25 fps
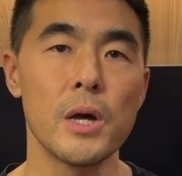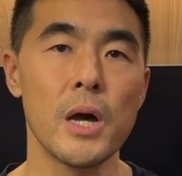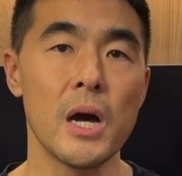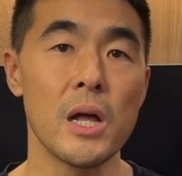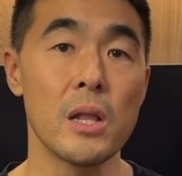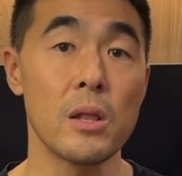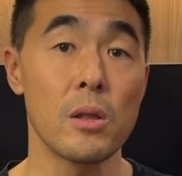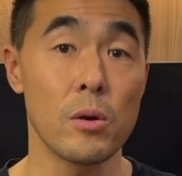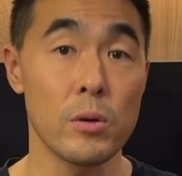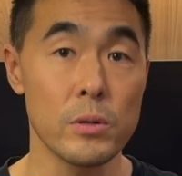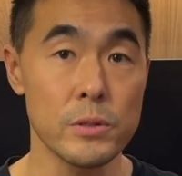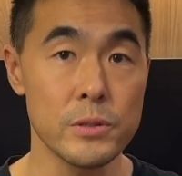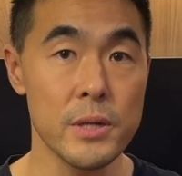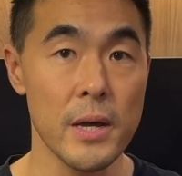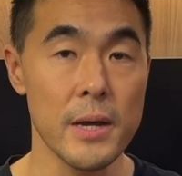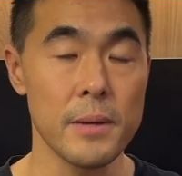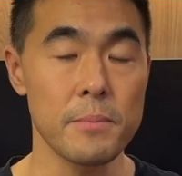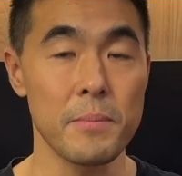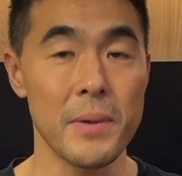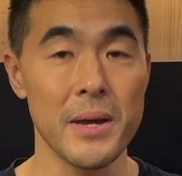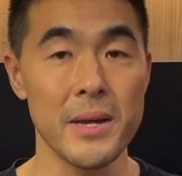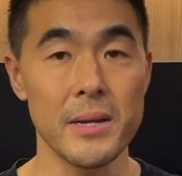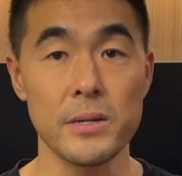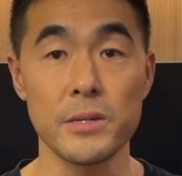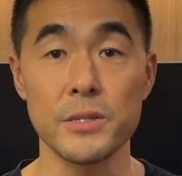alongside
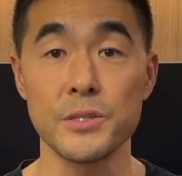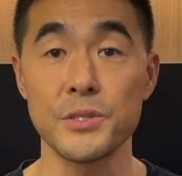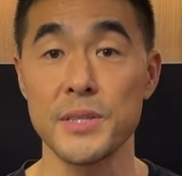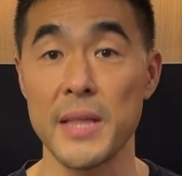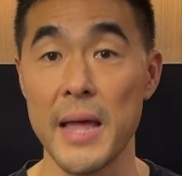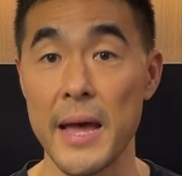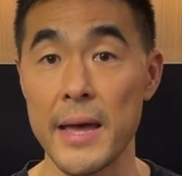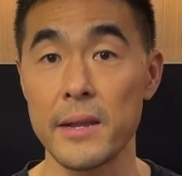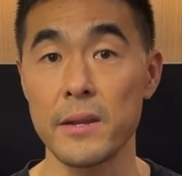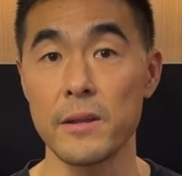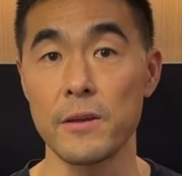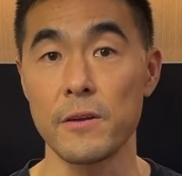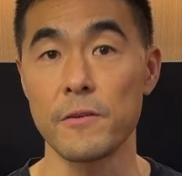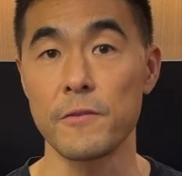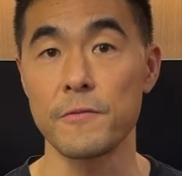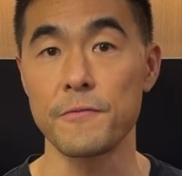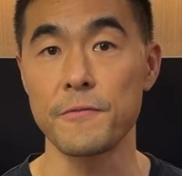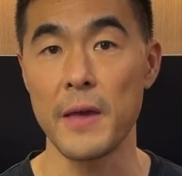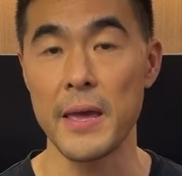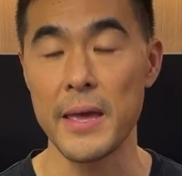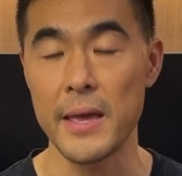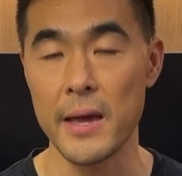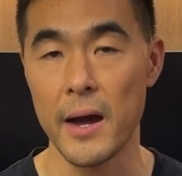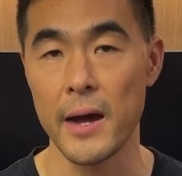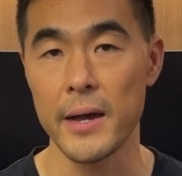my understanding of
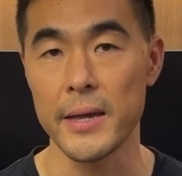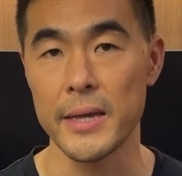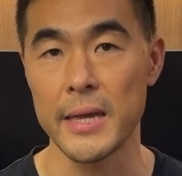AI